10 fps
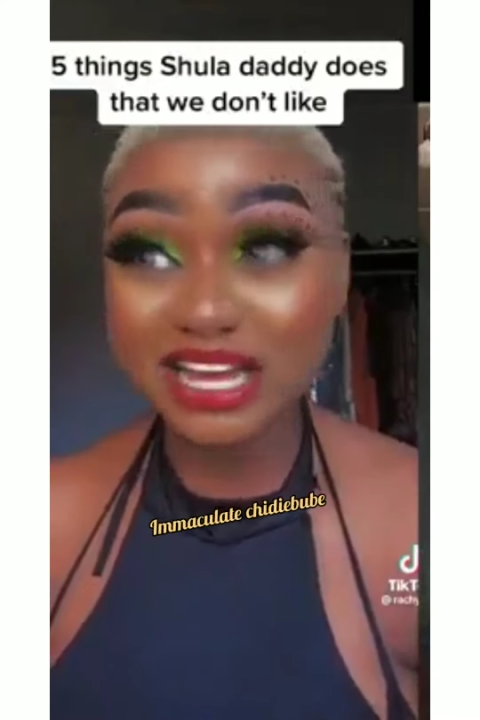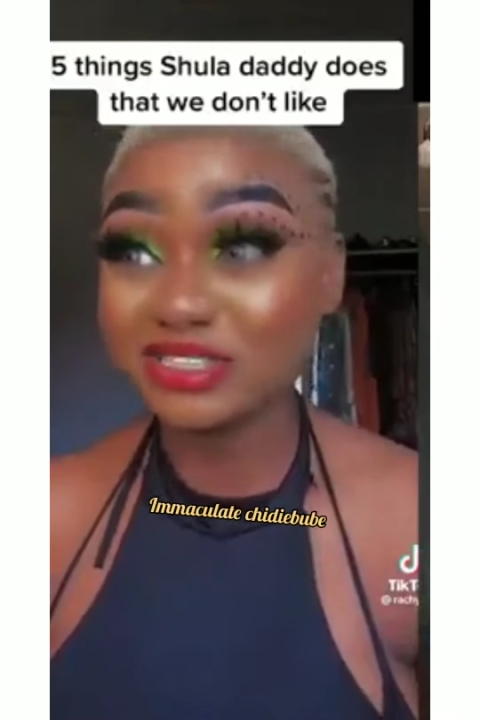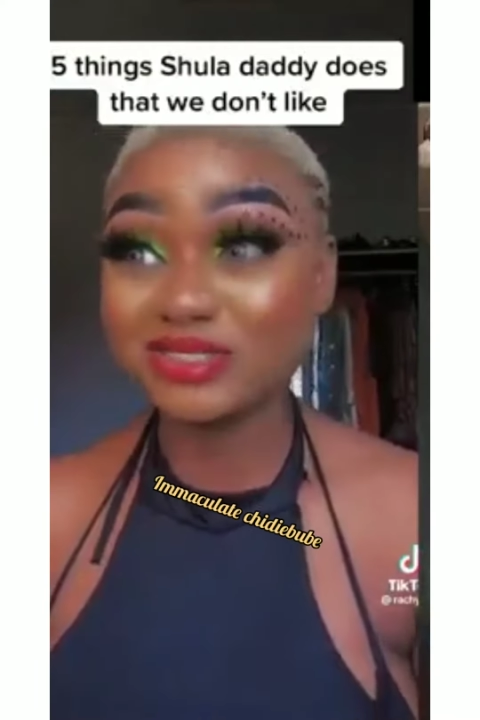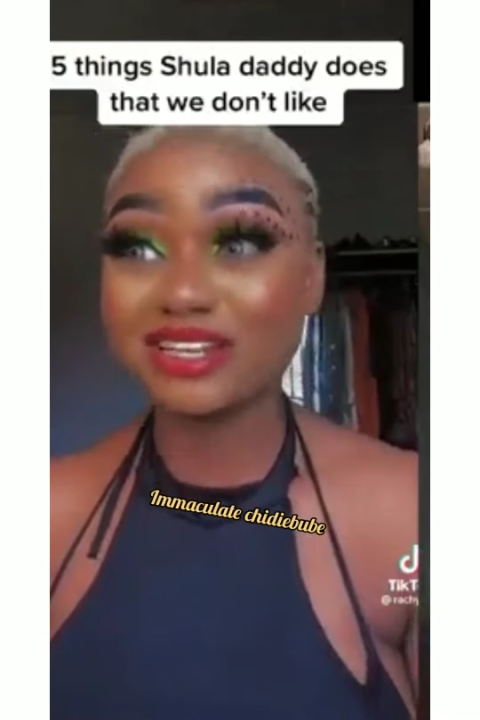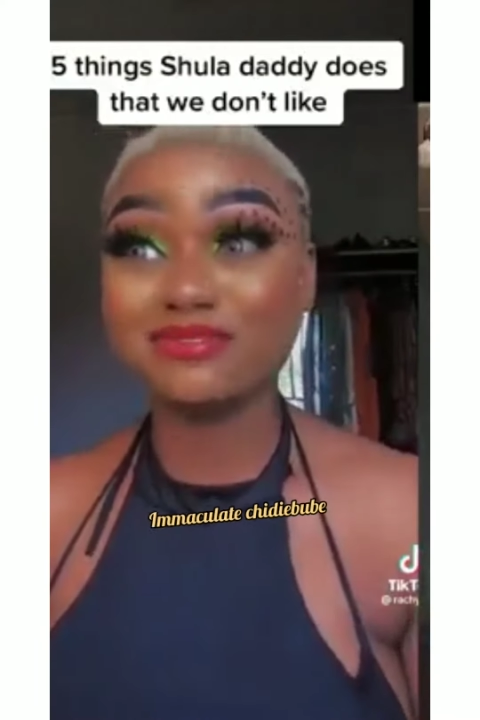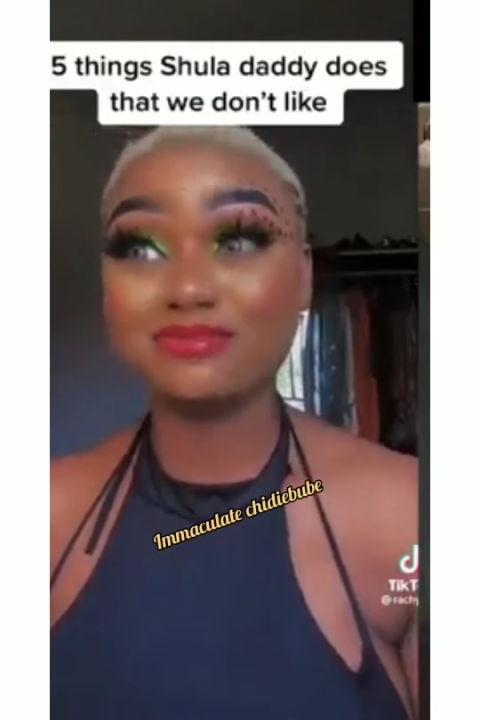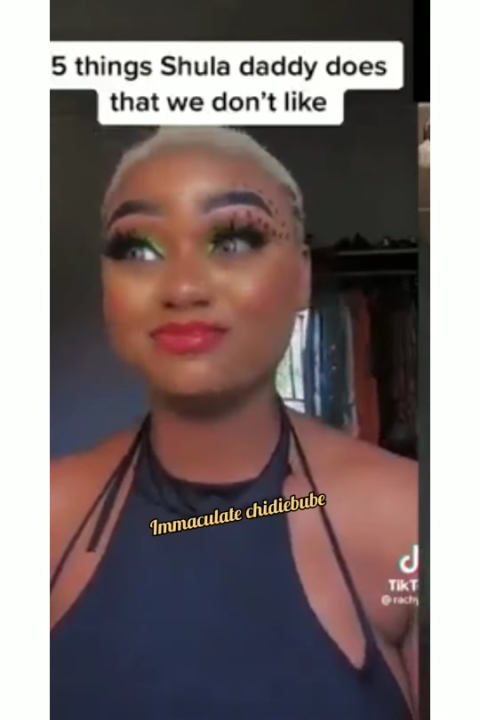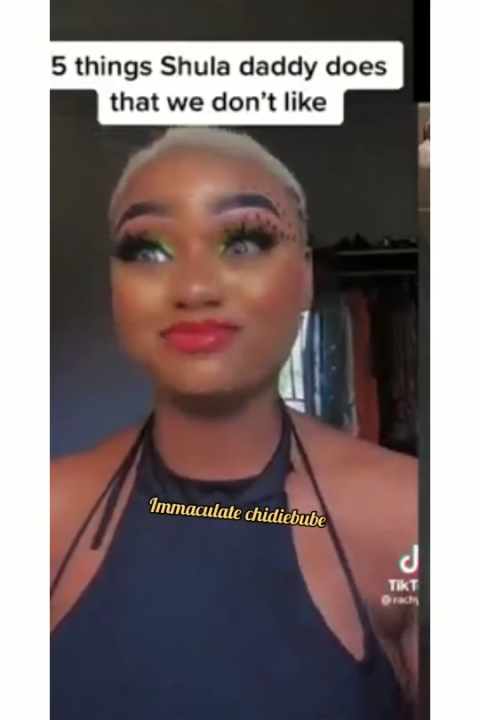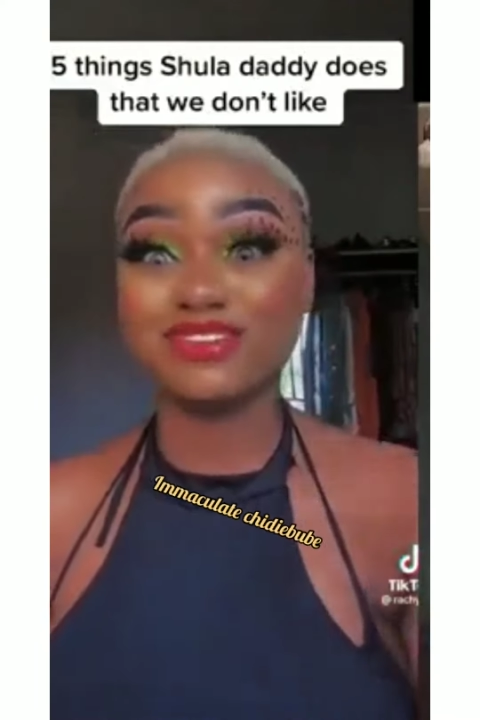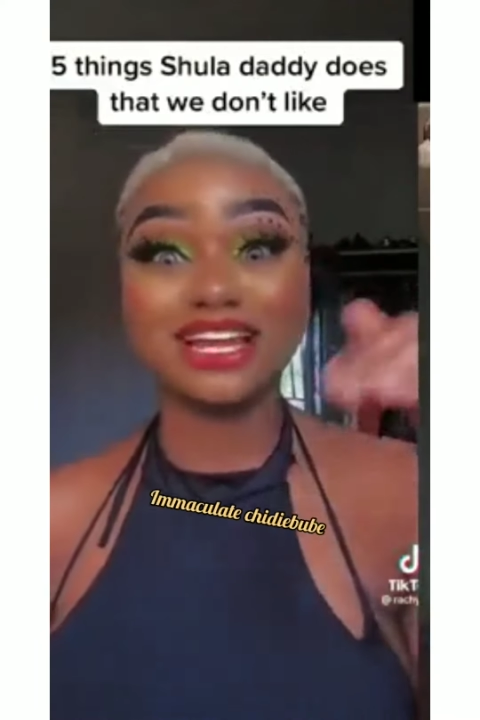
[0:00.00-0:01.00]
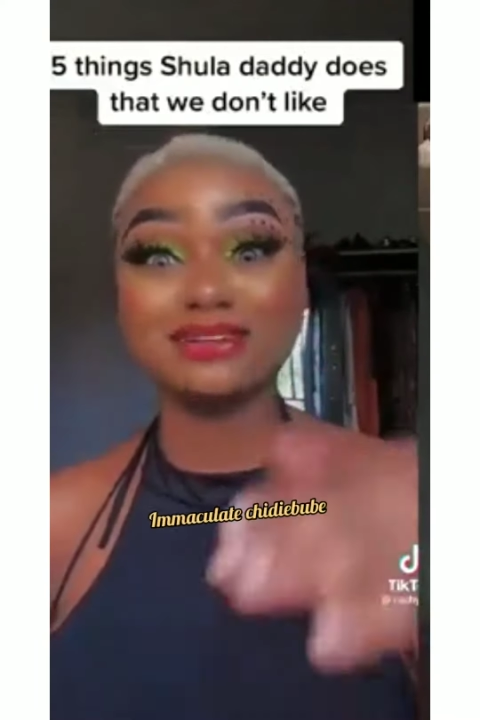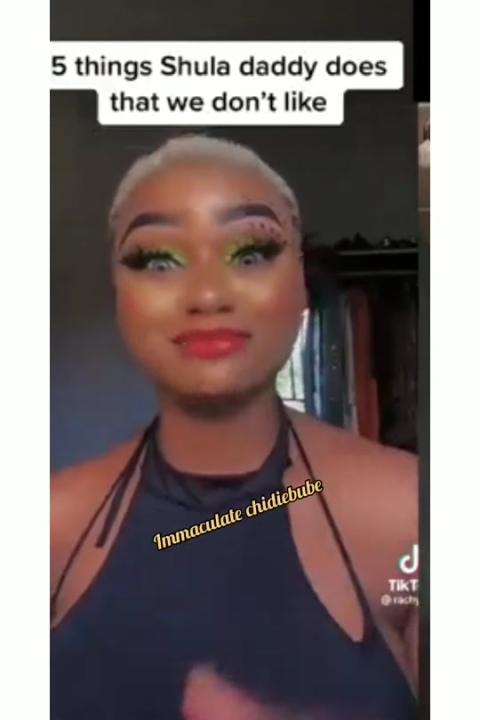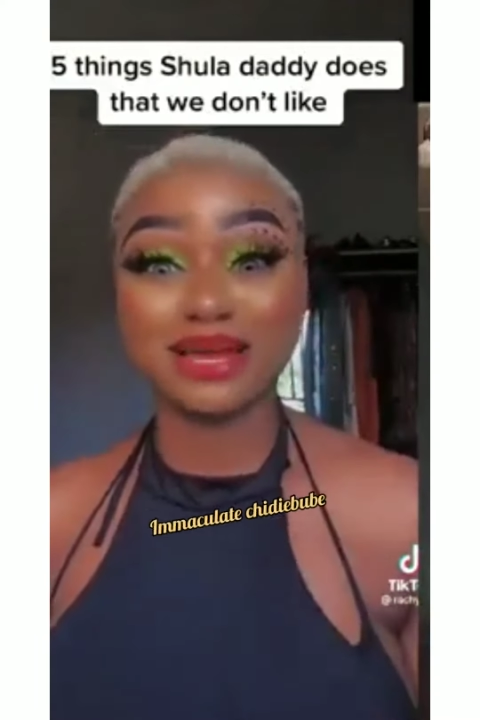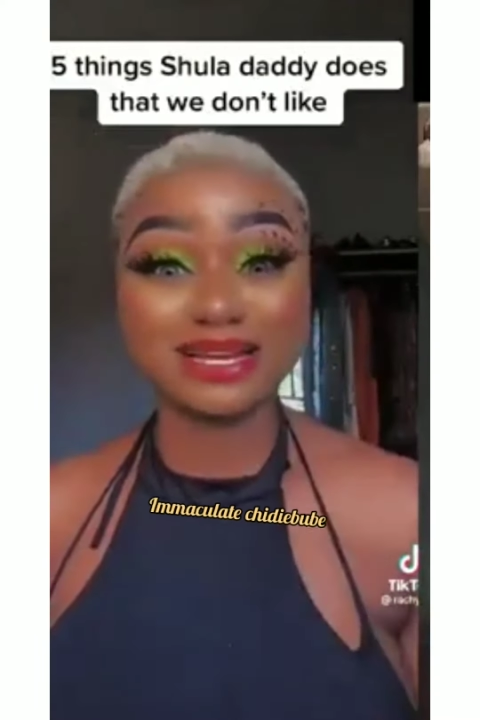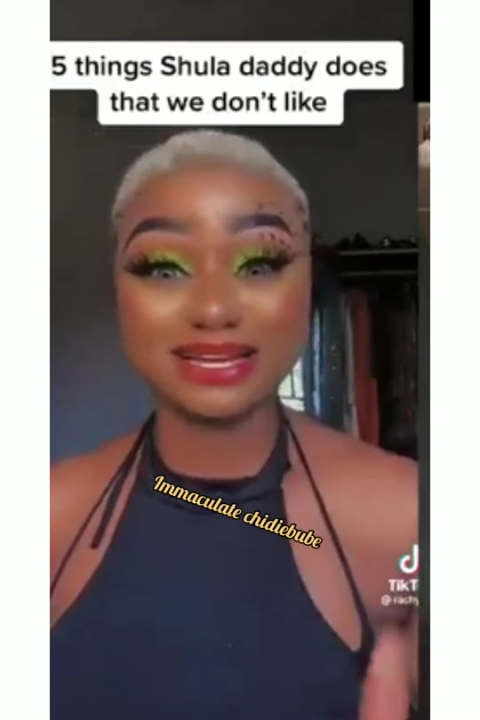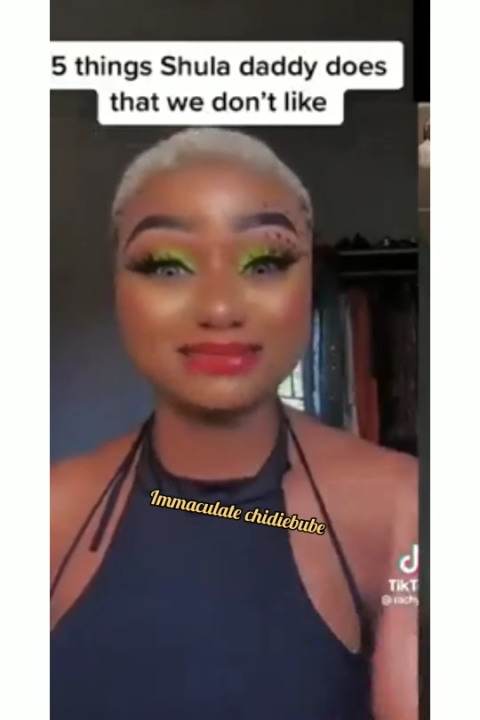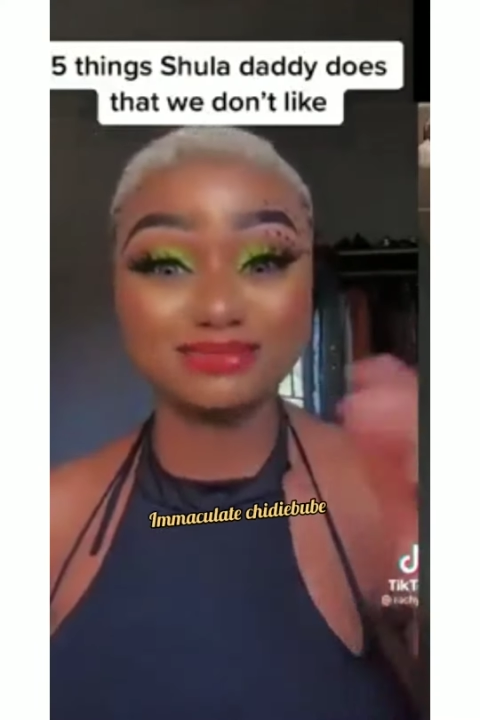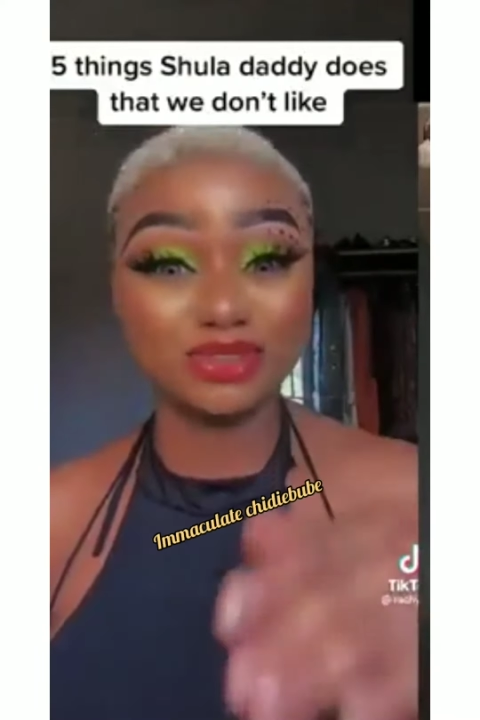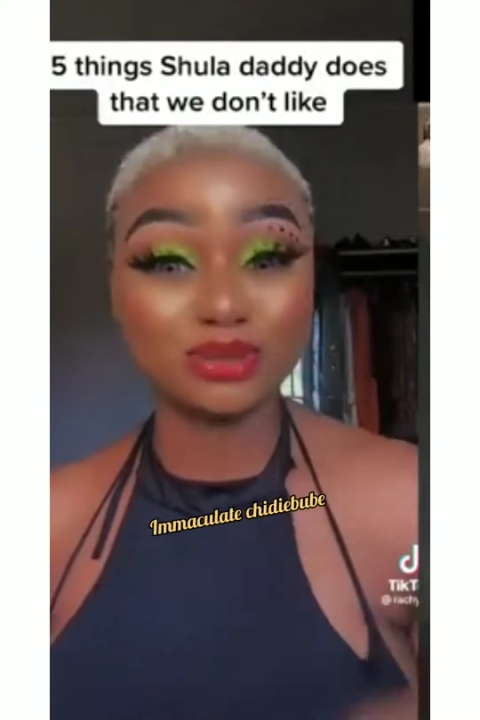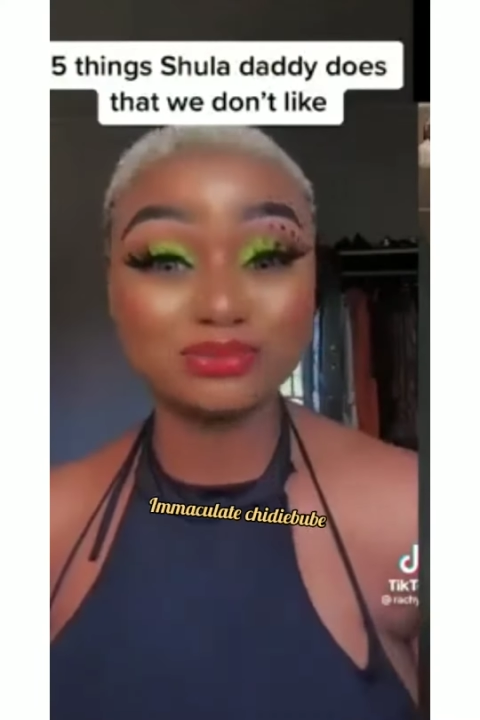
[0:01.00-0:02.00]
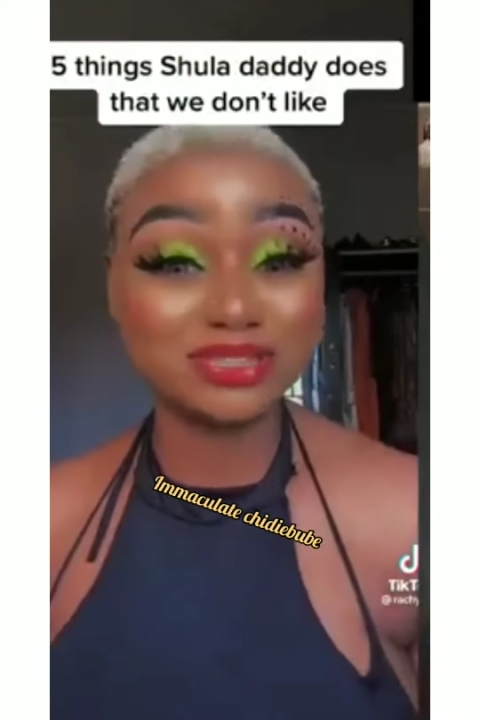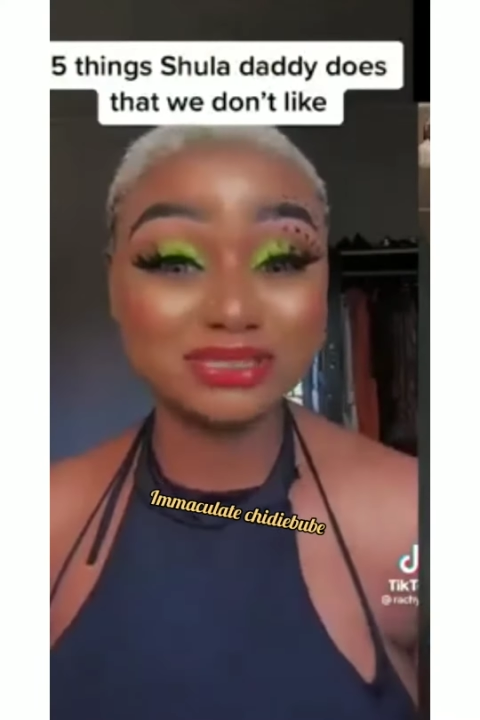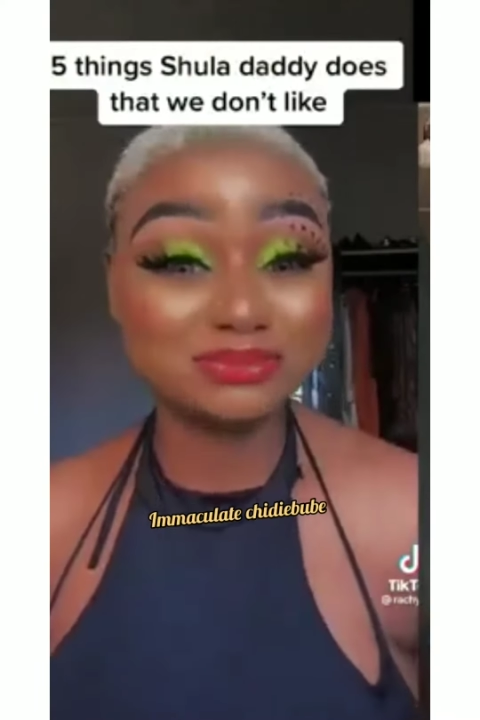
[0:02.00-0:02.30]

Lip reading: I should start flying bike and jumping